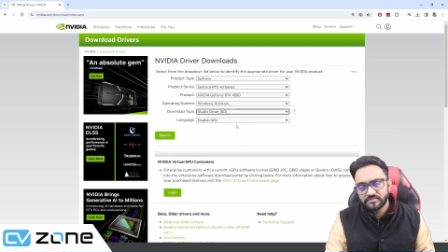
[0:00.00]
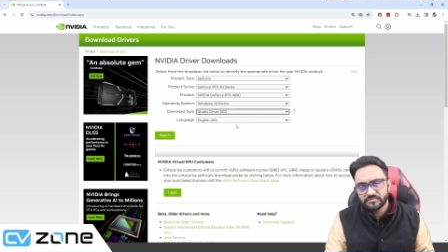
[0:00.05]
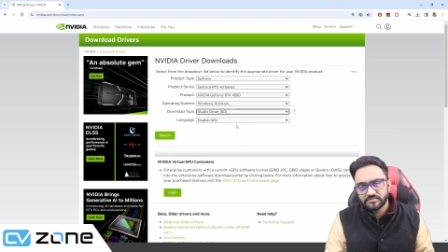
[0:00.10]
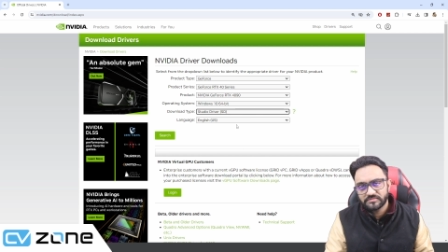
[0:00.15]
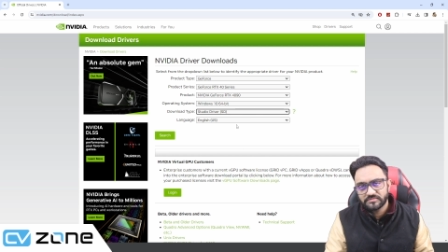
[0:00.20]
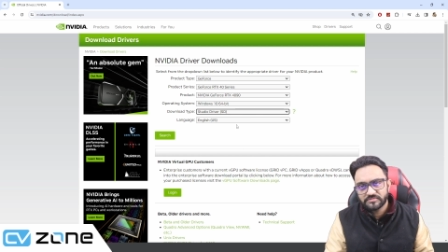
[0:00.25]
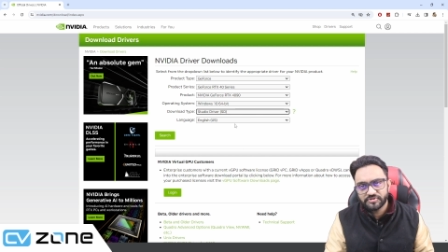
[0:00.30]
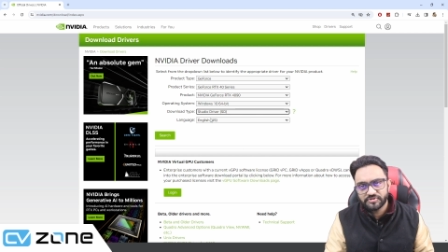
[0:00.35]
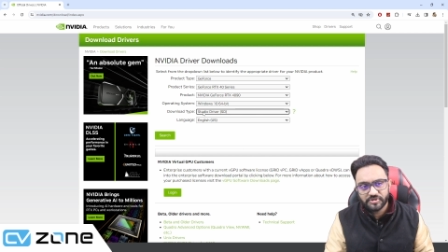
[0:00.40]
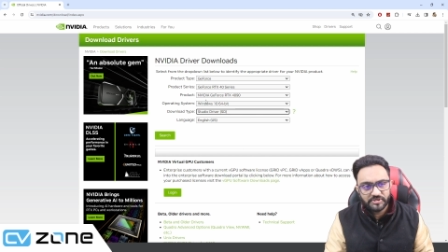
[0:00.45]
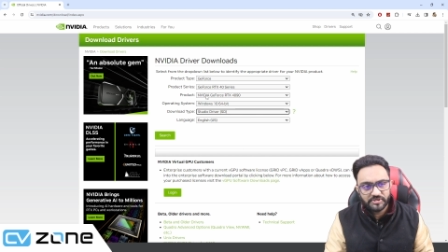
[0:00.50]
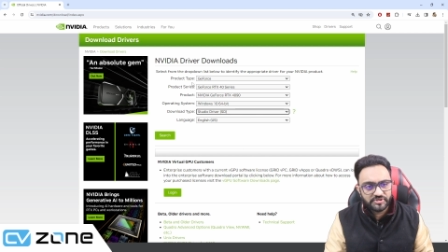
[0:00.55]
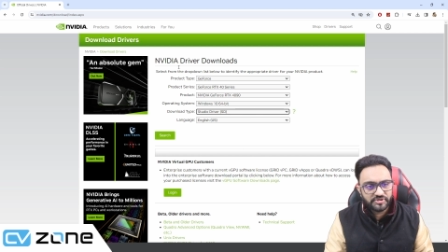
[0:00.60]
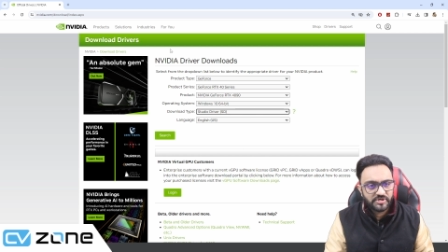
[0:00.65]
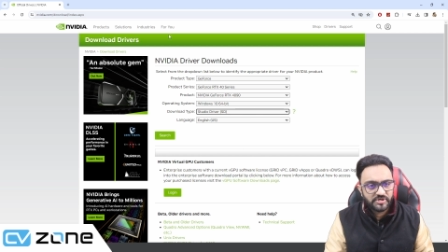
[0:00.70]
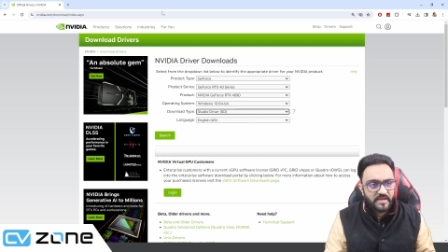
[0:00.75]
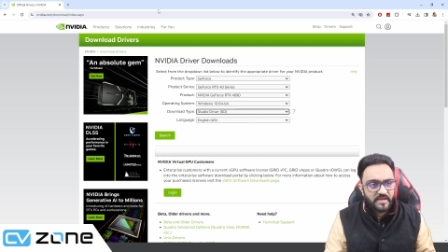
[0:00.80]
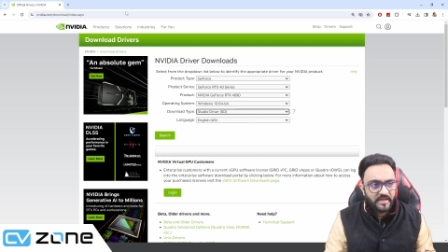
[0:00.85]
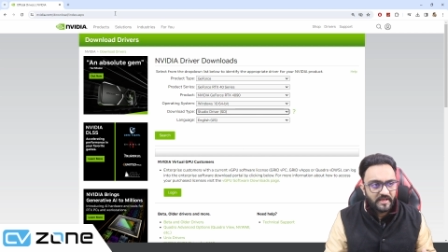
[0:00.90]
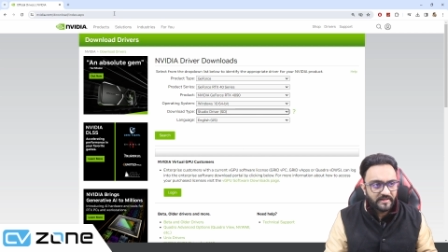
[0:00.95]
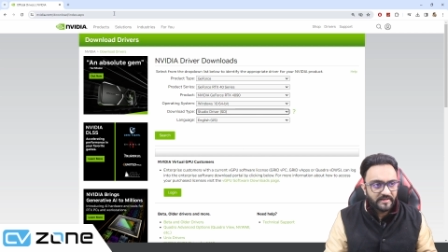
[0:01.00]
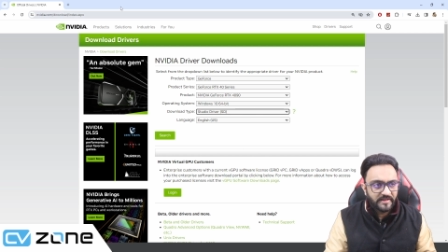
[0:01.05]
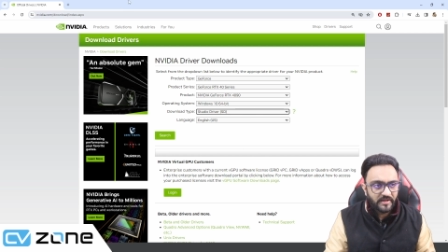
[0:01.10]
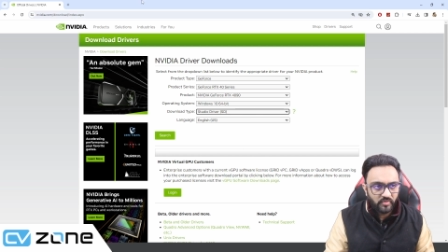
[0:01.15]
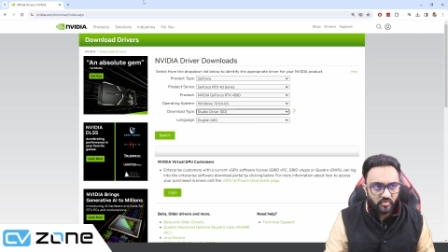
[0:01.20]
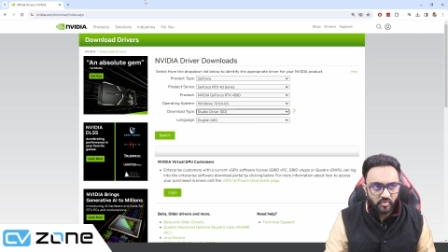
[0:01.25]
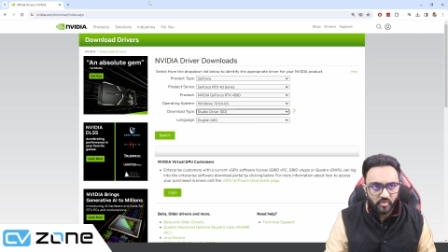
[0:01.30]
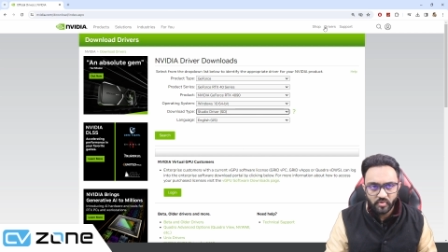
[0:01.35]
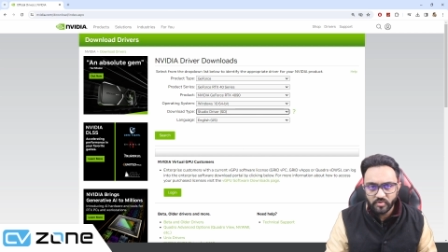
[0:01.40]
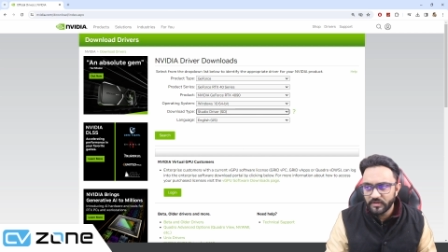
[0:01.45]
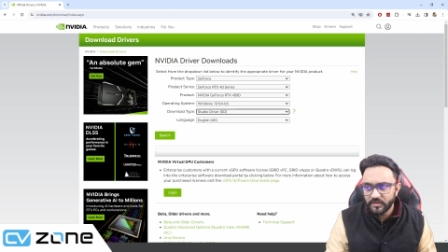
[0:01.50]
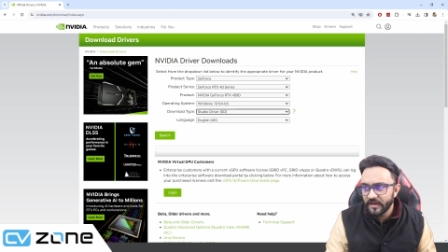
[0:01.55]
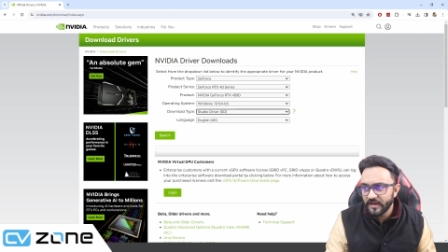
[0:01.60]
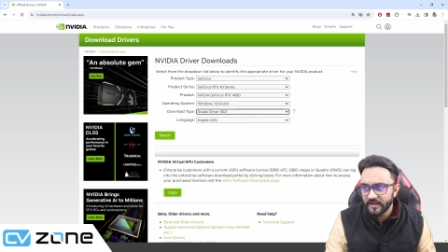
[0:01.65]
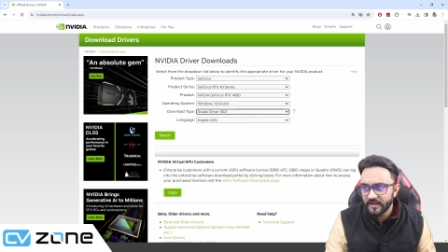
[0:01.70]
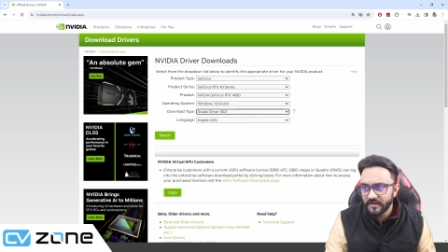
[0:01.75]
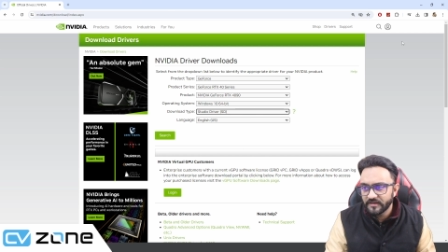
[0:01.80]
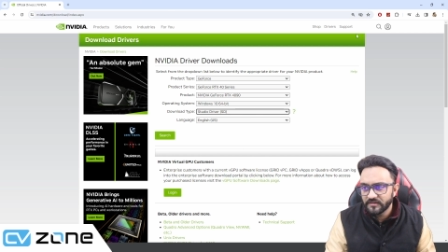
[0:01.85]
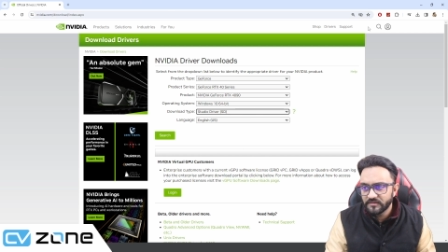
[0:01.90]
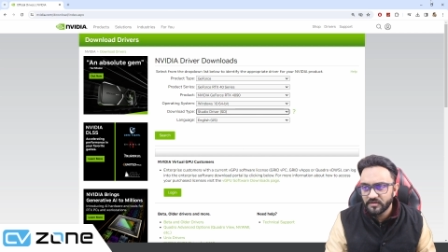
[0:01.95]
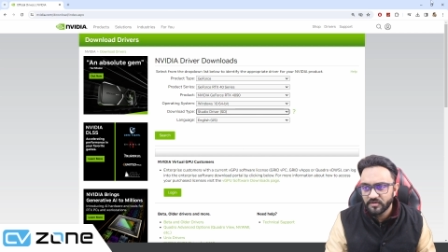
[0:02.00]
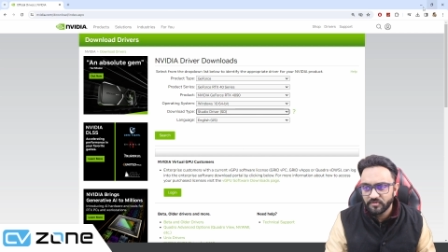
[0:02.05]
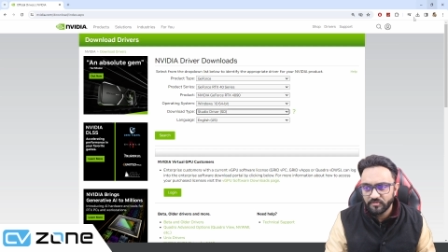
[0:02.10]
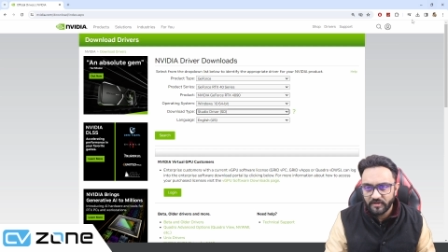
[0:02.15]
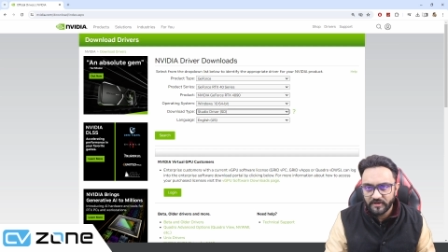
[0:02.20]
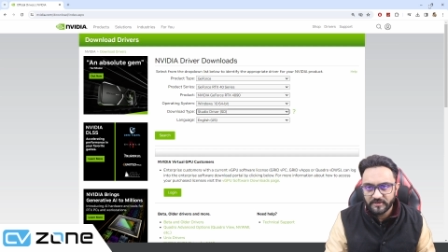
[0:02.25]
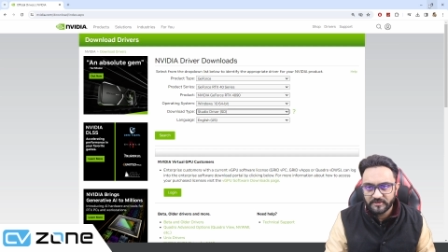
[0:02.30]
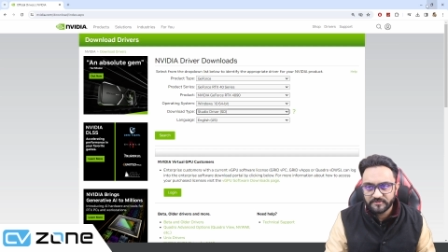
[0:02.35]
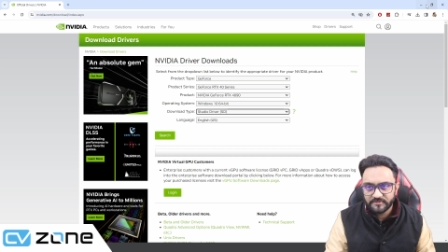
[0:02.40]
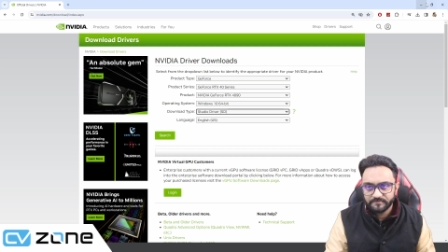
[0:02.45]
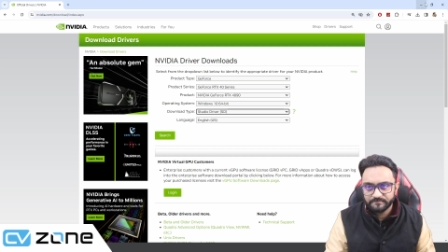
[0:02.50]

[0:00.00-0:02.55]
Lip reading: search and download and run it.